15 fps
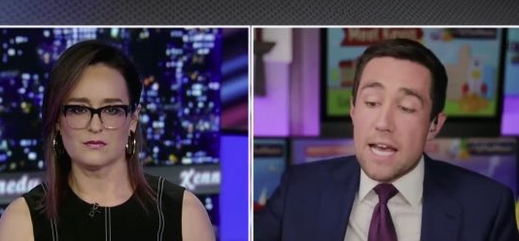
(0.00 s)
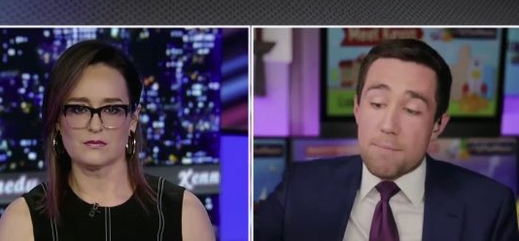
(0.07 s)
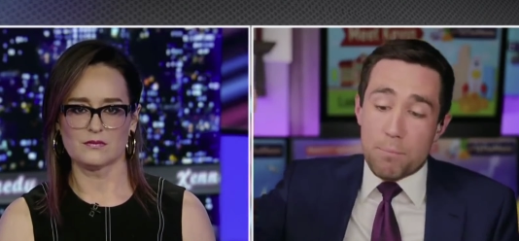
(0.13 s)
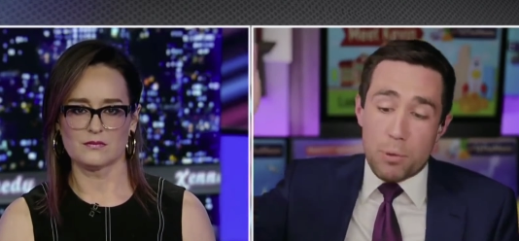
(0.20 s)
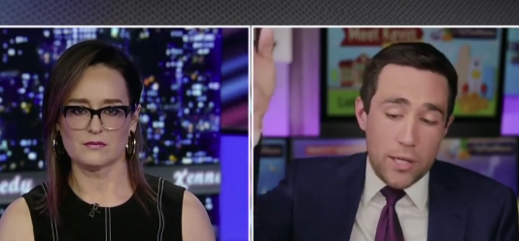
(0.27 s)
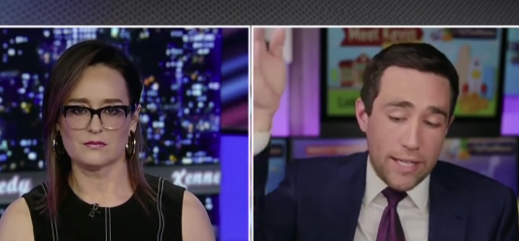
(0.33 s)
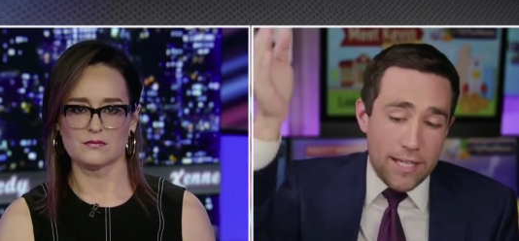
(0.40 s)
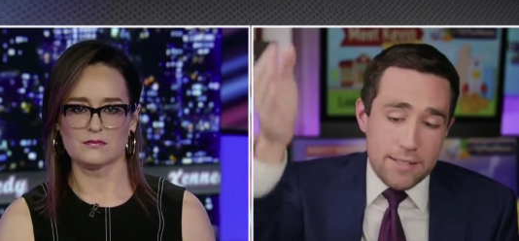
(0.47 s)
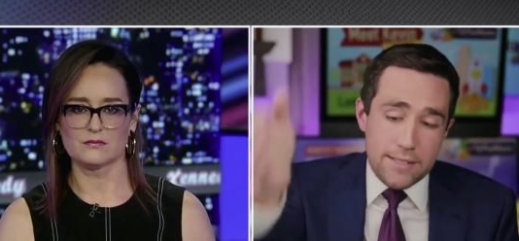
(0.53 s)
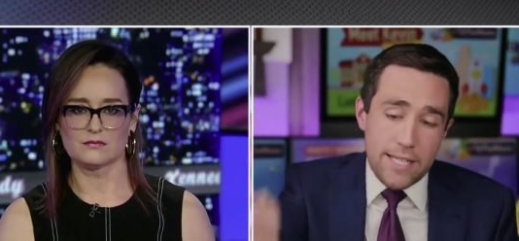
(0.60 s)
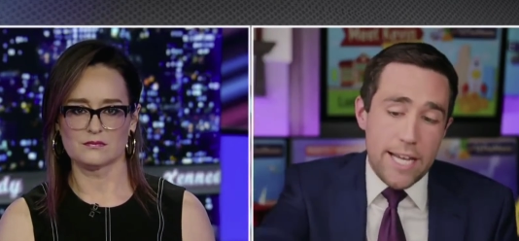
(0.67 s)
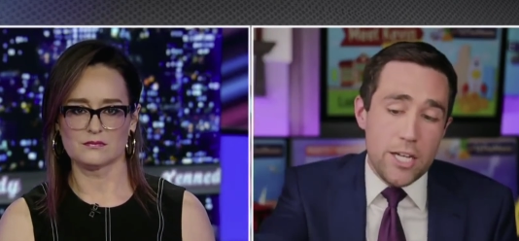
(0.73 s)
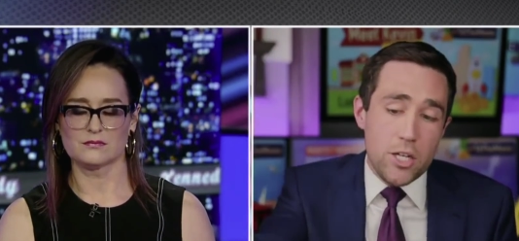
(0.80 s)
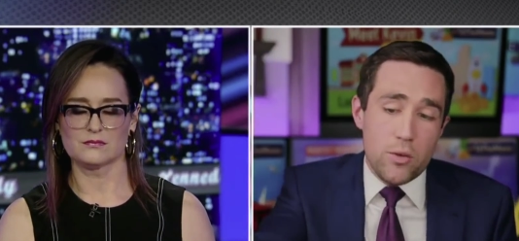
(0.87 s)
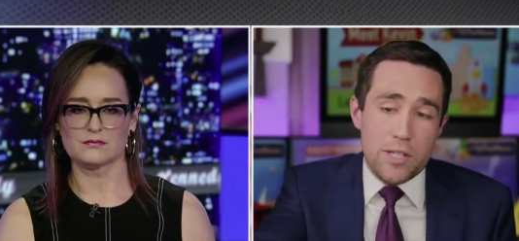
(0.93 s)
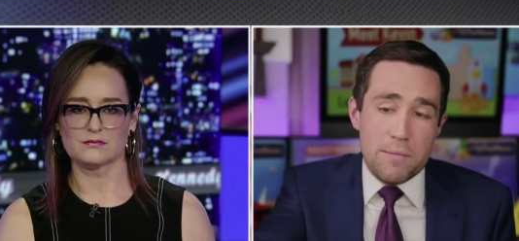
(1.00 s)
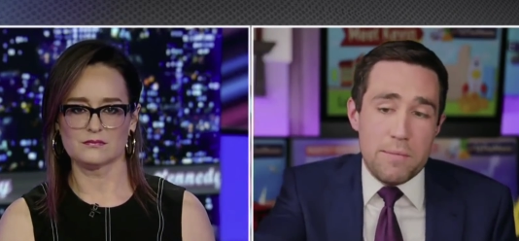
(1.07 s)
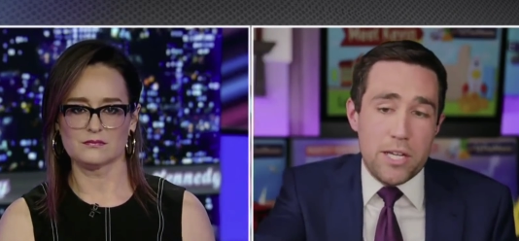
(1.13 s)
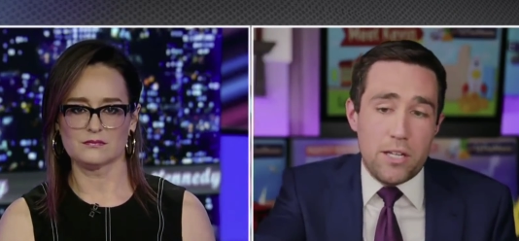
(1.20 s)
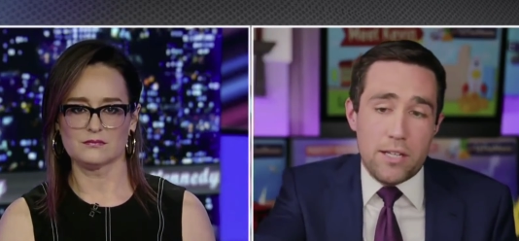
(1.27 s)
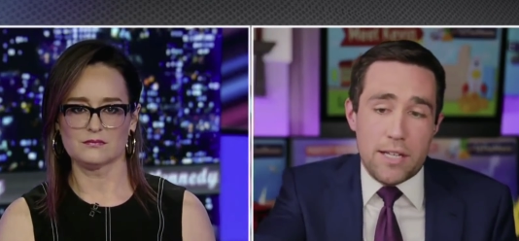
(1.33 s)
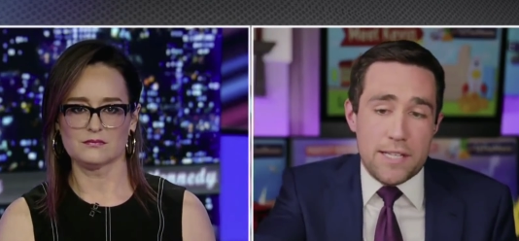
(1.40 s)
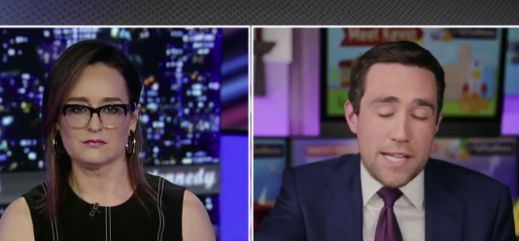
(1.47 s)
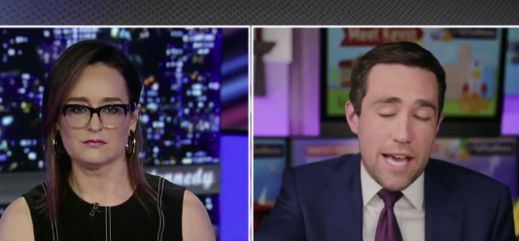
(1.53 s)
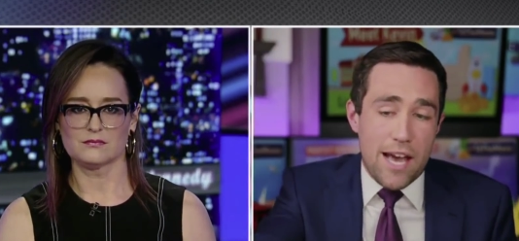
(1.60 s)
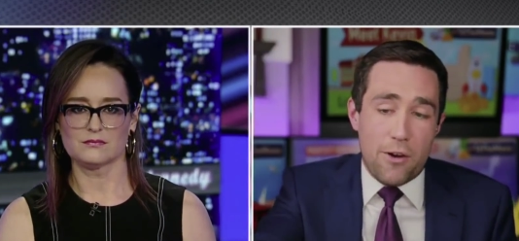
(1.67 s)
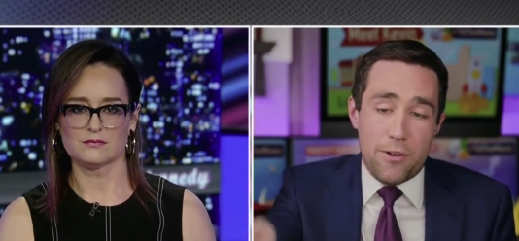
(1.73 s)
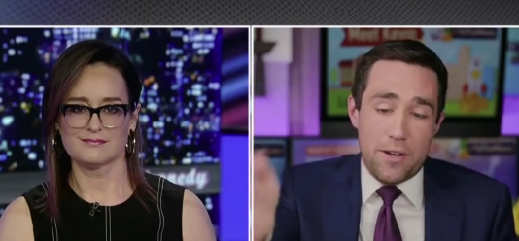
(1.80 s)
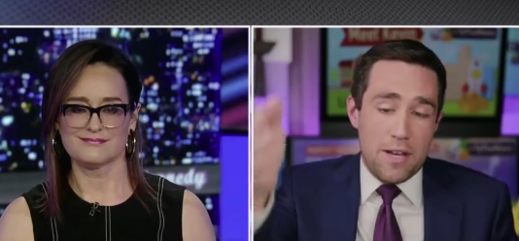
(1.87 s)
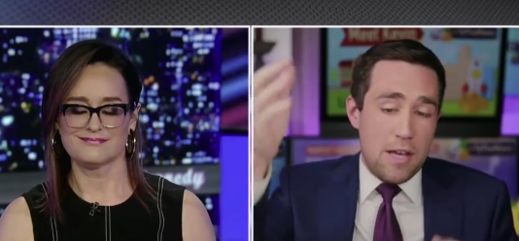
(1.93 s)
Speaker 1: Put a casino in the middle of the
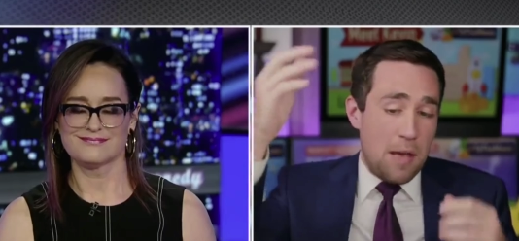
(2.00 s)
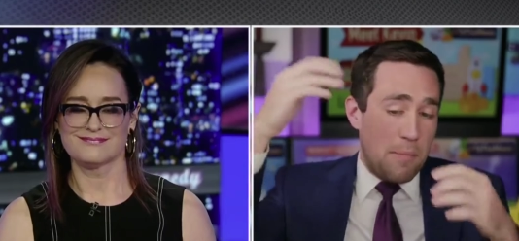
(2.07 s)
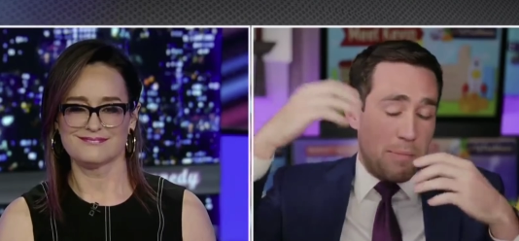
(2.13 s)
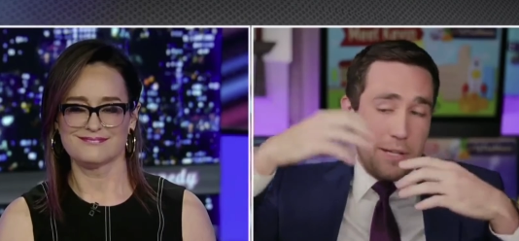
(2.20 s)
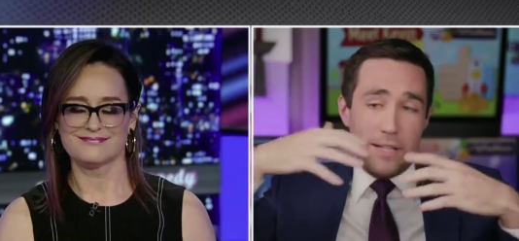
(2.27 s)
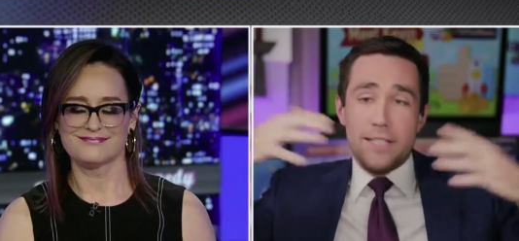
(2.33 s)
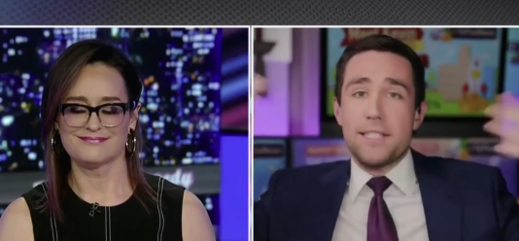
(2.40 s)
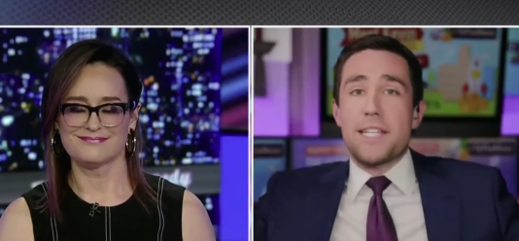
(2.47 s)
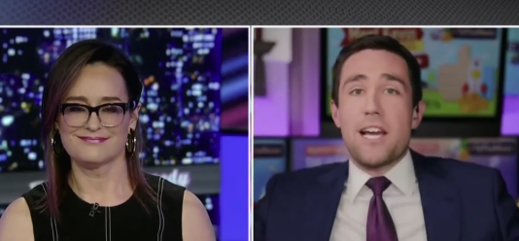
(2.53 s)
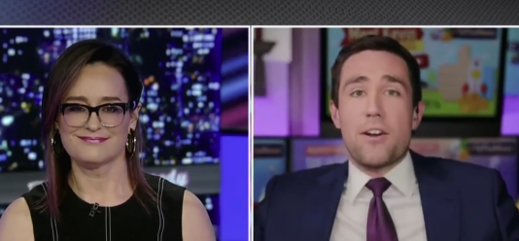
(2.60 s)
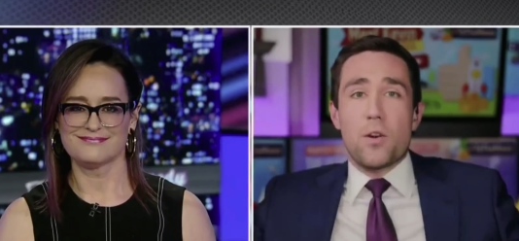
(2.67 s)
town. Build a town